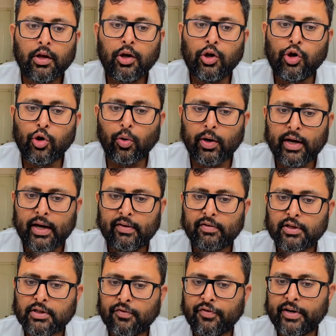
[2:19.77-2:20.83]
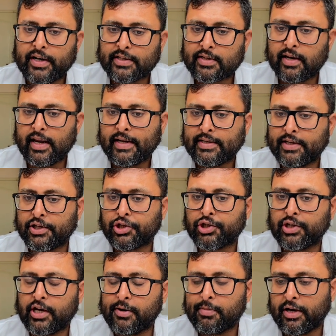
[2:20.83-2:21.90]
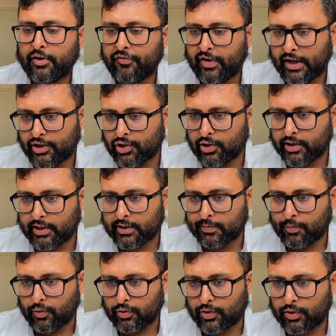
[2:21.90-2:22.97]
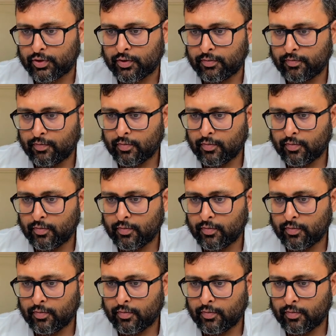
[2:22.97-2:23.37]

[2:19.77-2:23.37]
Lower levels of industrialization and manufactured exports.